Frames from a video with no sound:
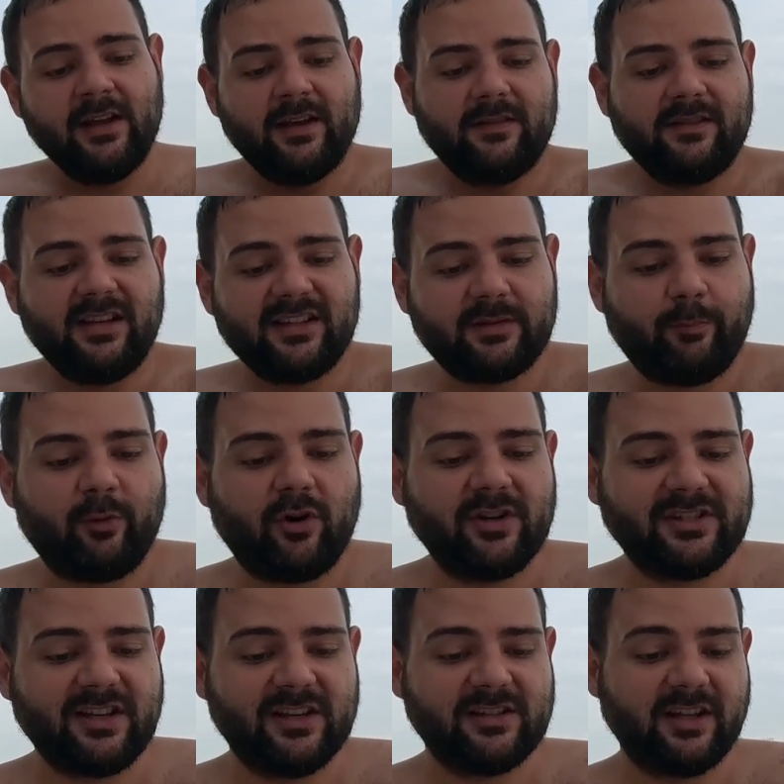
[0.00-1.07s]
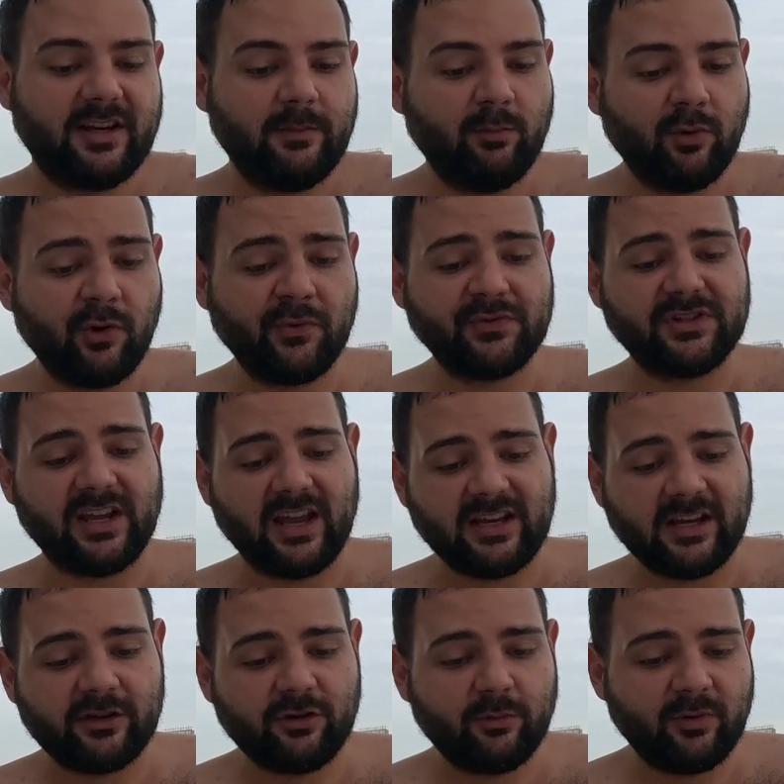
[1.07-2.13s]
This process removes
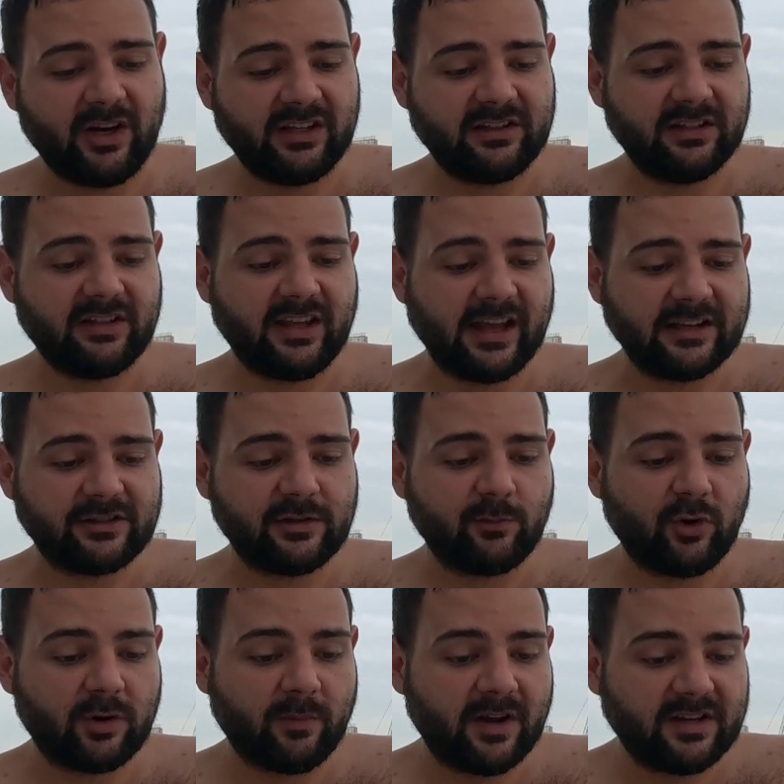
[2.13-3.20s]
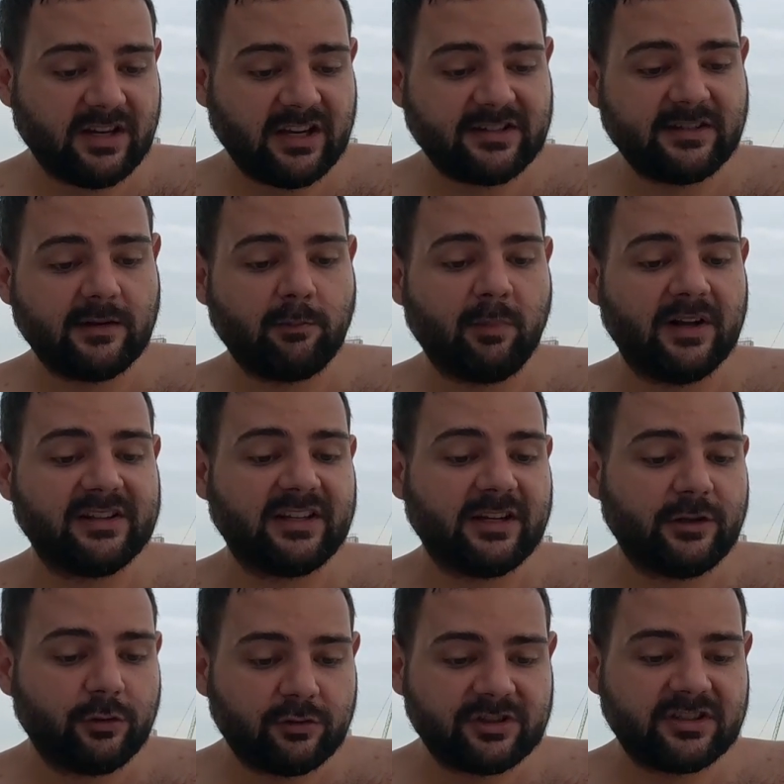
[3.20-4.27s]
any accumulated calcium or magnesium but
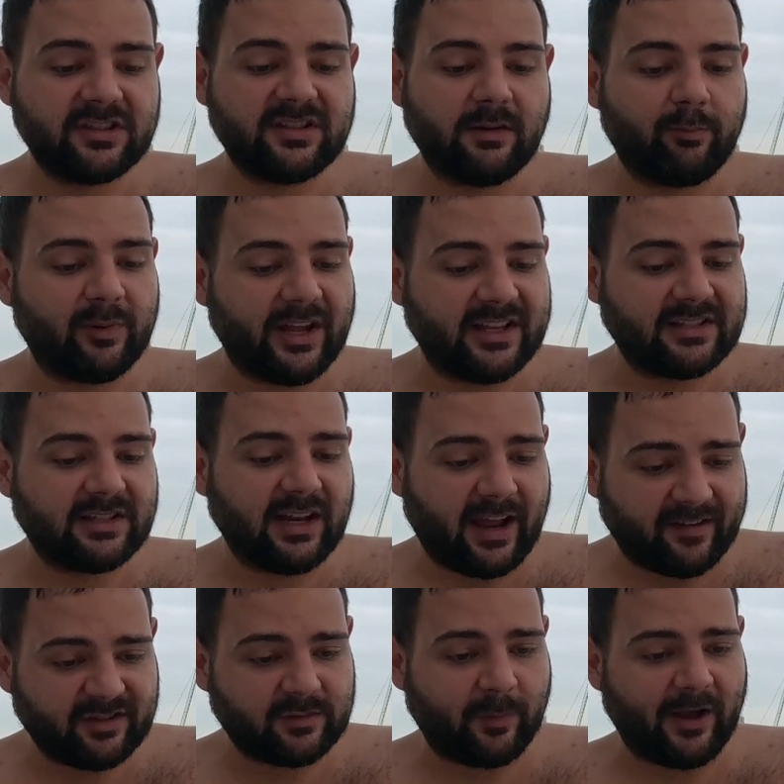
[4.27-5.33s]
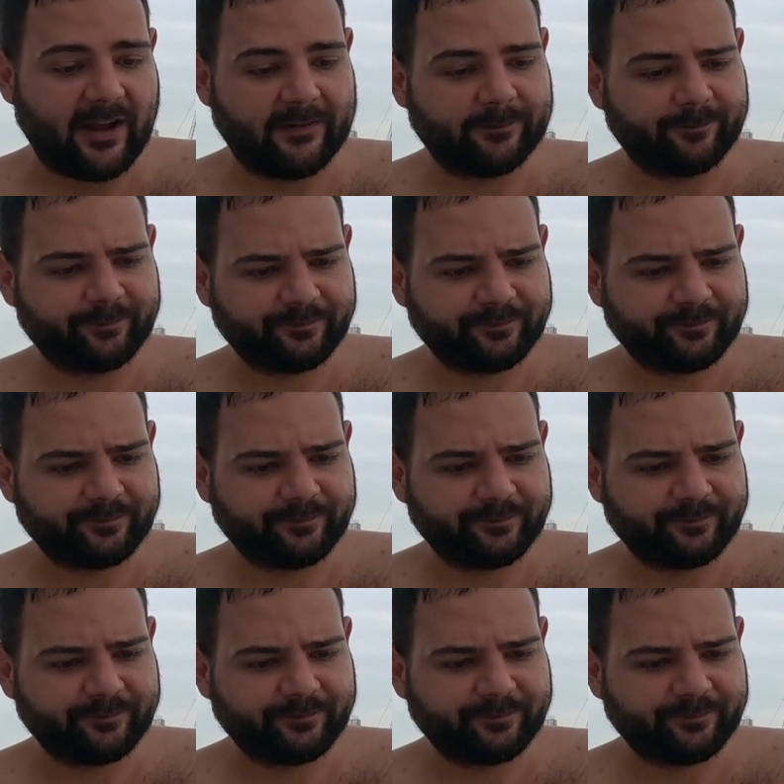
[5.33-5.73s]
reduces the plate's lifespan.